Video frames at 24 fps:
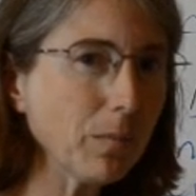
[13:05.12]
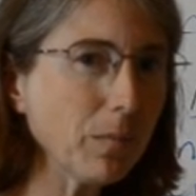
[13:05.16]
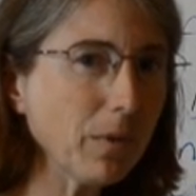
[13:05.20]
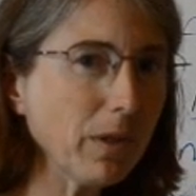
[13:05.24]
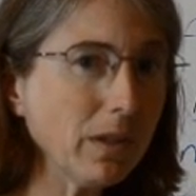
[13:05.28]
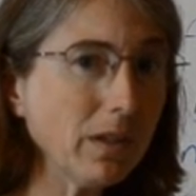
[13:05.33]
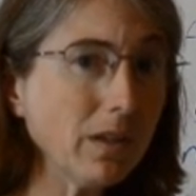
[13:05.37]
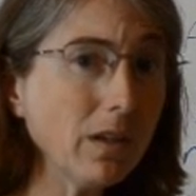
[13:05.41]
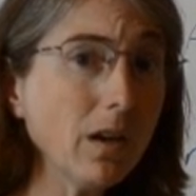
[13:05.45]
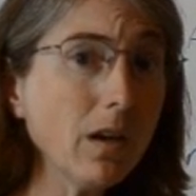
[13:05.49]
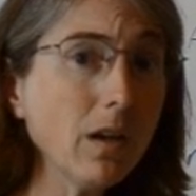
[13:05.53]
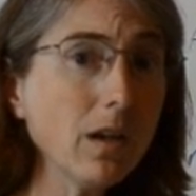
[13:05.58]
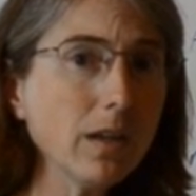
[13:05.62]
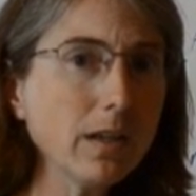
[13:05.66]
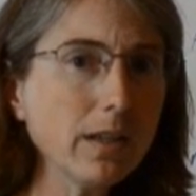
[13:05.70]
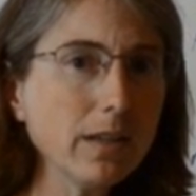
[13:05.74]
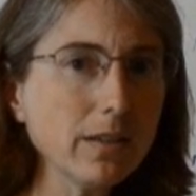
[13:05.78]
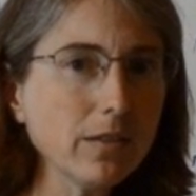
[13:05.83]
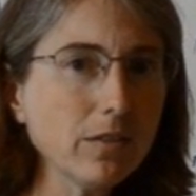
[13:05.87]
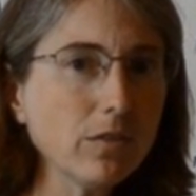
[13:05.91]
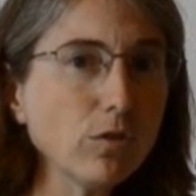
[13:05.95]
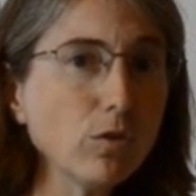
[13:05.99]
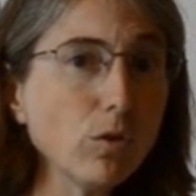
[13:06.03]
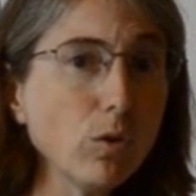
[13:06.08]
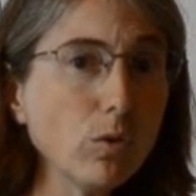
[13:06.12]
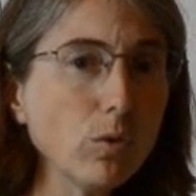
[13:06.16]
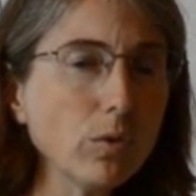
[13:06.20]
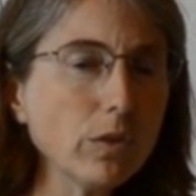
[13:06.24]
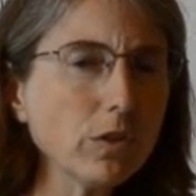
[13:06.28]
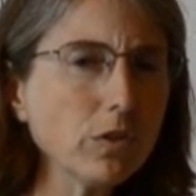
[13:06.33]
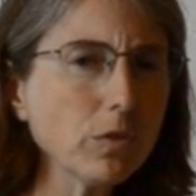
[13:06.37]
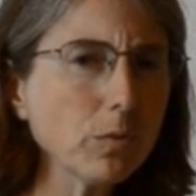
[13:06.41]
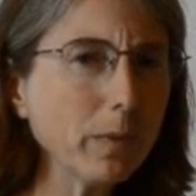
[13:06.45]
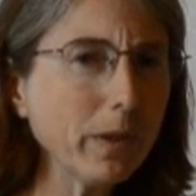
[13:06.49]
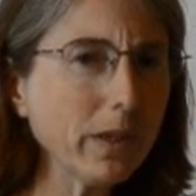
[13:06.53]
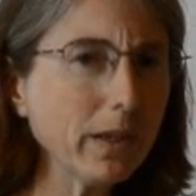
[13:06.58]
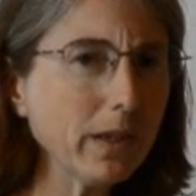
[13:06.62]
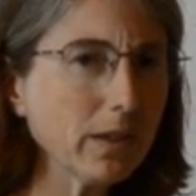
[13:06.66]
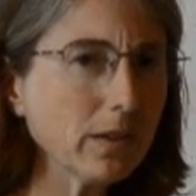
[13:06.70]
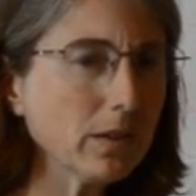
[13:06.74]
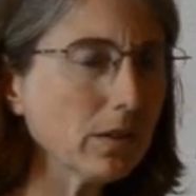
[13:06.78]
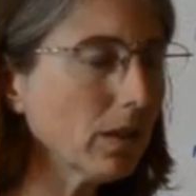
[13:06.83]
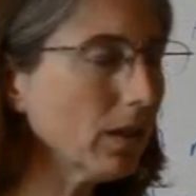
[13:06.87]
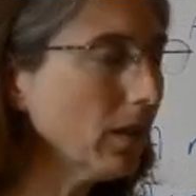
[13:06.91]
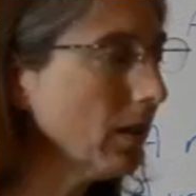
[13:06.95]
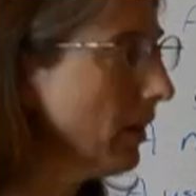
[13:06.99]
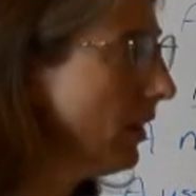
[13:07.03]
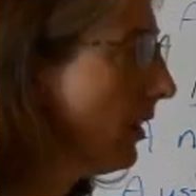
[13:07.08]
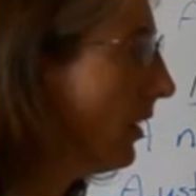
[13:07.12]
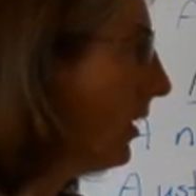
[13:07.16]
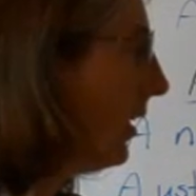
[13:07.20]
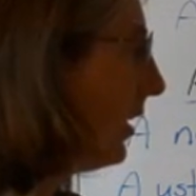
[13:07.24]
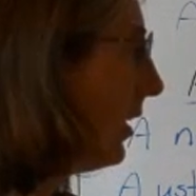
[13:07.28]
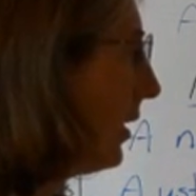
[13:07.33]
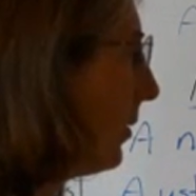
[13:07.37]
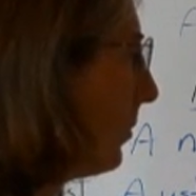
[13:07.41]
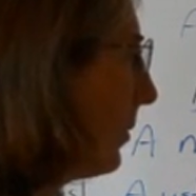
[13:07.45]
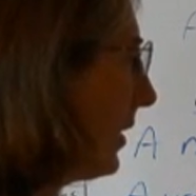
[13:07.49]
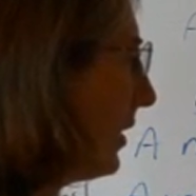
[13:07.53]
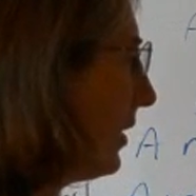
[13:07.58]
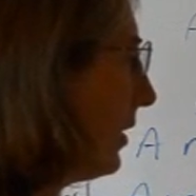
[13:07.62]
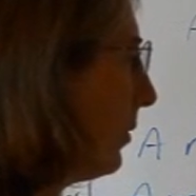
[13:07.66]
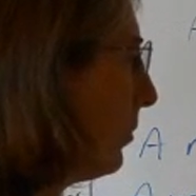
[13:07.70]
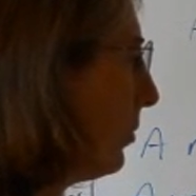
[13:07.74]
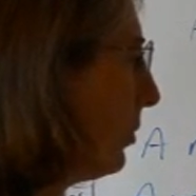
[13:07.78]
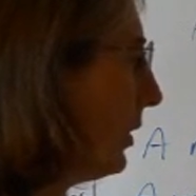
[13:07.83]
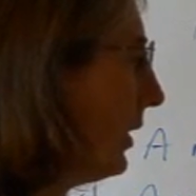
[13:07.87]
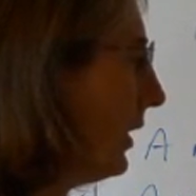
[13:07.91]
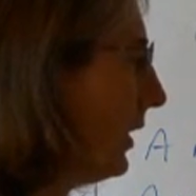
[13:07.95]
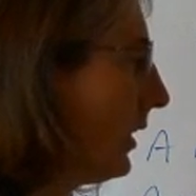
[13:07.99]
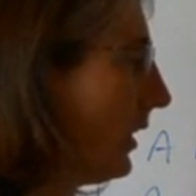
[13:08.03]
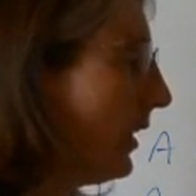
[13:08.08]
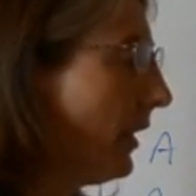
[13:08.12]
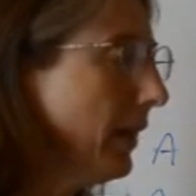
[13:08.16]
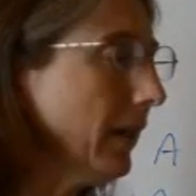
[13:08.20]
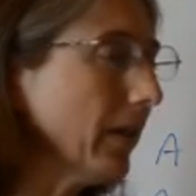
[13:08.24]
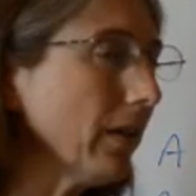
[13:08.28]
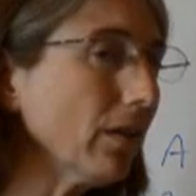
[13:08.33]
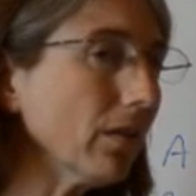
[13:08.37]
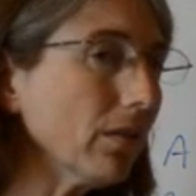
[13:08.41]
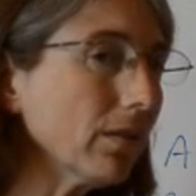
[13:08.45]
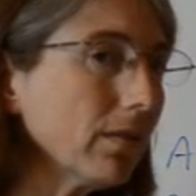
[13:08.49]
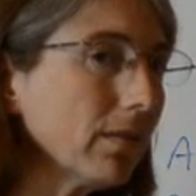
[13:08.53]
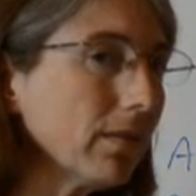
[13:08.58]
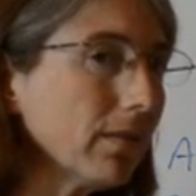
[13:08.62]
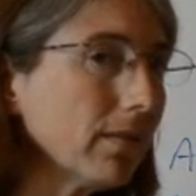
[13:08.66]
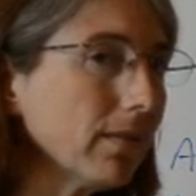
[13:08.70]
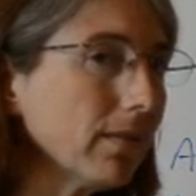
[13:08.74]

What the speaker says: something, not is no in Spanish. Am I going to put it here?